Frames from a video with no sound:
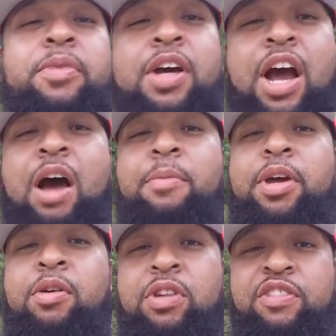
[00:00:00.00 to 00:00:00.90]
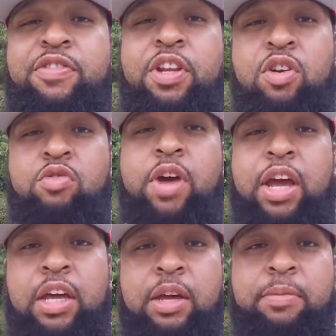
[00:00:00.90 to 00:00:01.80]
comment on this video
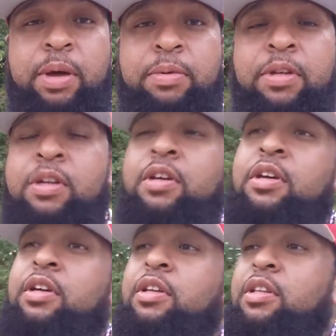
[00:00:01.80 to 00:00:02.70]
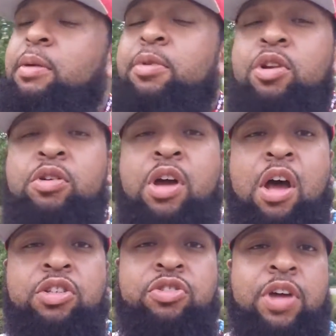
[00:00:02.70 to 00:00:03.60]
right here, baby. Let me know
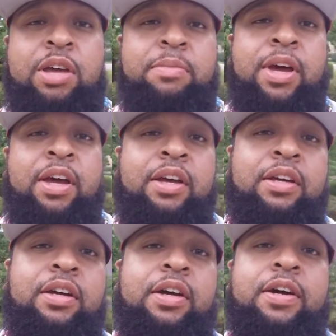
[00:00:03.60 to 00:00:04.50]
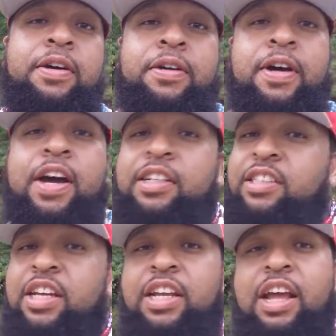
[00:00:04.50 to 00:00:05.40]
y'all straight, man.
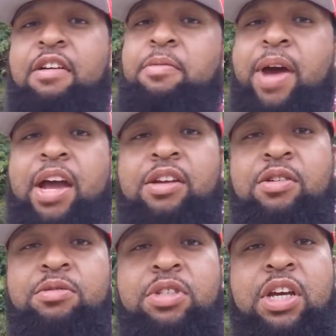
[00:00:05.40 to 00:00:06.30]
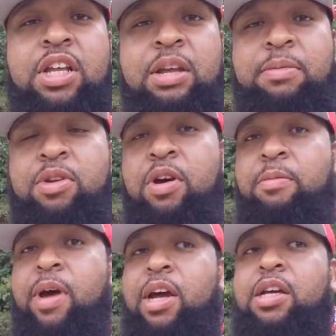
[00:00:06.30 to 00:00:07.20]
Auntie and everybody, you know what I'm saying? Let me know
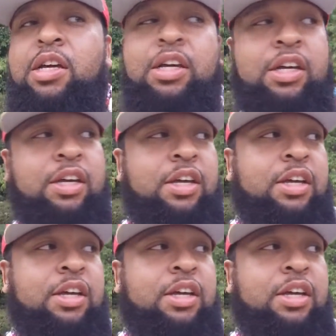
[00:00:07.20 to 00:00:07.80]
everybody good.